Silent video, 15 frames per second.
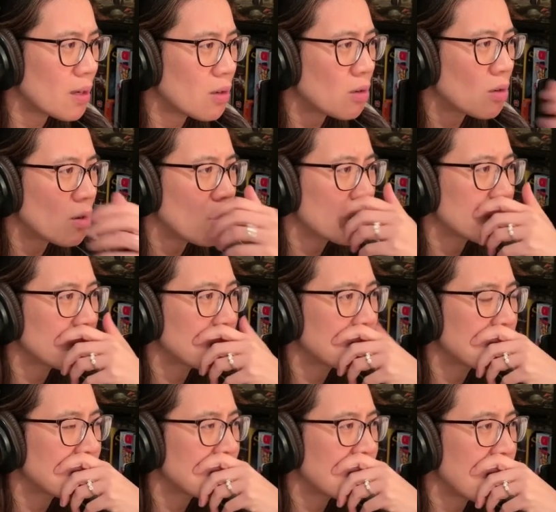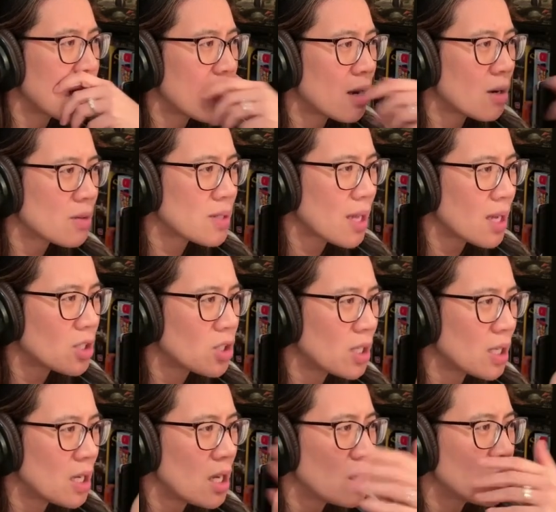across and that I was catching
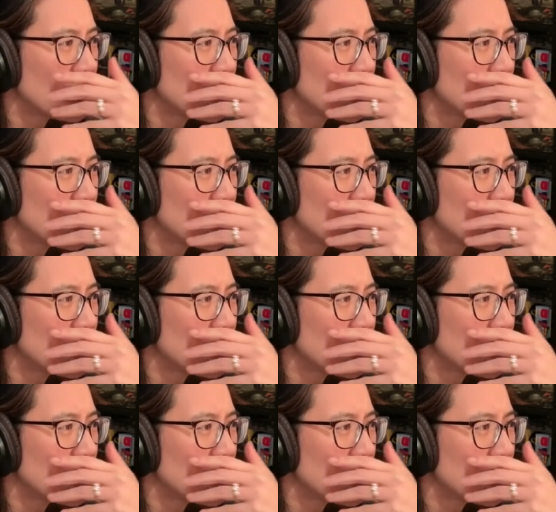an edge.